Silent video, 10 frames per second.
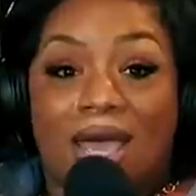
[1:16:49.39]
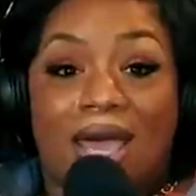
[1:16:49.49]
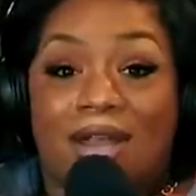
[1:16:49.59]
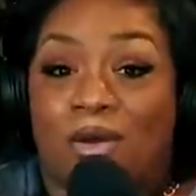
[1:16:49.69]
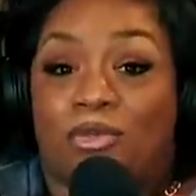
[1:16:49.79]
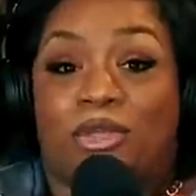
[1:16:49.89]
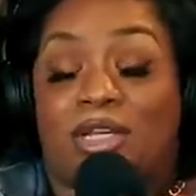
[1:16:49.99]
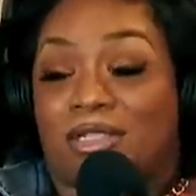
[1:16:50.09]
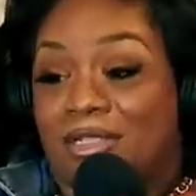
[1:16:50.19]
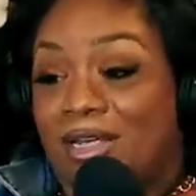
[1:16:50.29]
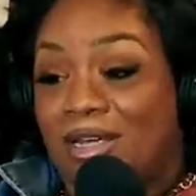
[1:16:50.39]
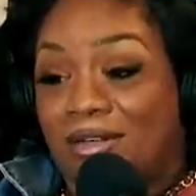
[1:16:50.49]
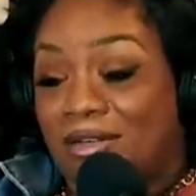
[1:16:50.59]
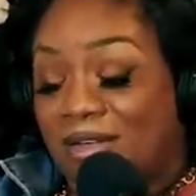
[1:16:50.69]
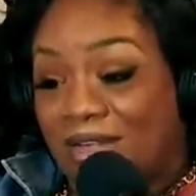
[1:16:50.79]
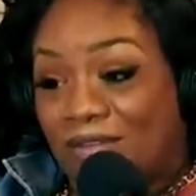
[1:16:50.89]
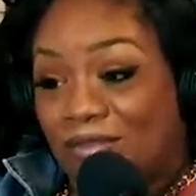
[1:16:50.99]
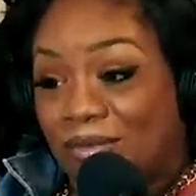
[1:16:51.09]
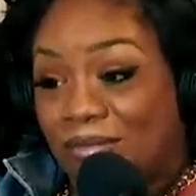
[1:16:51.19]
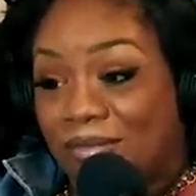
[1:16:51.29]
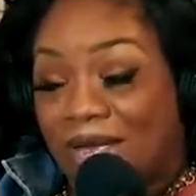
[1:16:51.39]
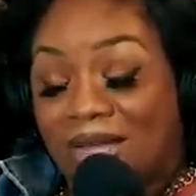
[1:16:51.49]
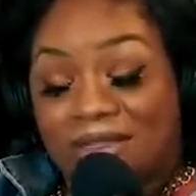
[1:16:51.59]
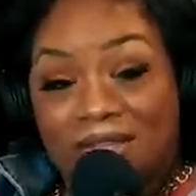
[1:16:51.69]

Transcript: I don't think it's a hell or a heaven. I right.